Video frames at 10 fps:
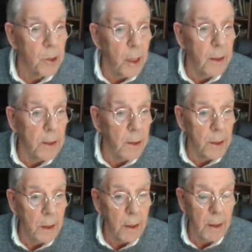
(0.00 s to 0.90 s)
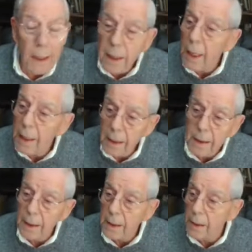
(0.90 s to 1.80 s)
studies, that kind
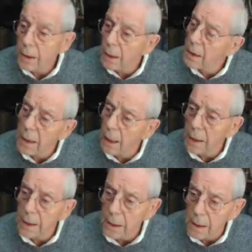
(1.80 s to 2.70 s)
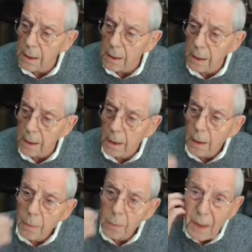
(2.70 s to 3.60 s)
of thing. It's, it's, not easy to
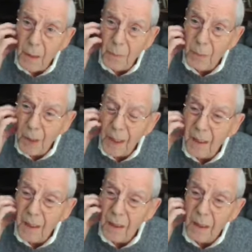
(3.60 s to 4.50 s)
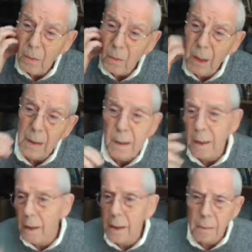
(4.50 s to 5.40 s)
make up your mind uh, what
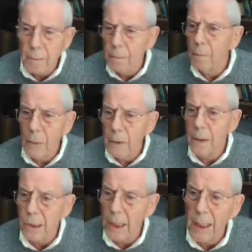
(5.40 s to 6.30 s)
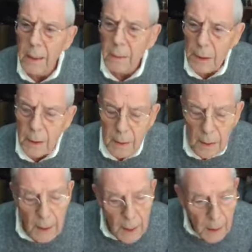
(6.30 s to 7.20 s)
uh, what to say.
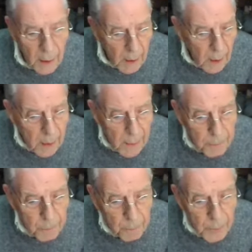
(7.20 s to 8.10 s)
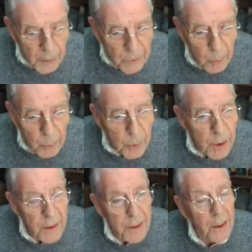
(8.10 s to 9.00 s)
Um, some
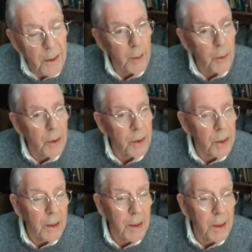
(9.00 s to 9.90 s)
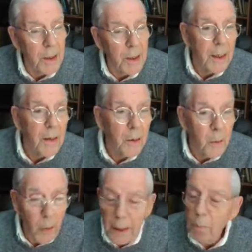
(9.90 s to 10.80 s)
people think the doctrine's
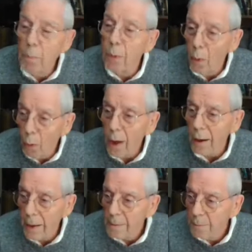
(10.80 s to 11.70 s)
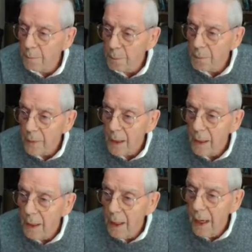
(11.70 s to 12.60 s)
quite a bore,
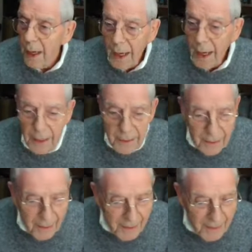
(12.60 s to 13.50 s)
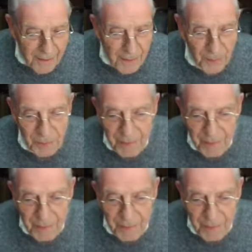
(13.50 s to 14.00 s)
and uh,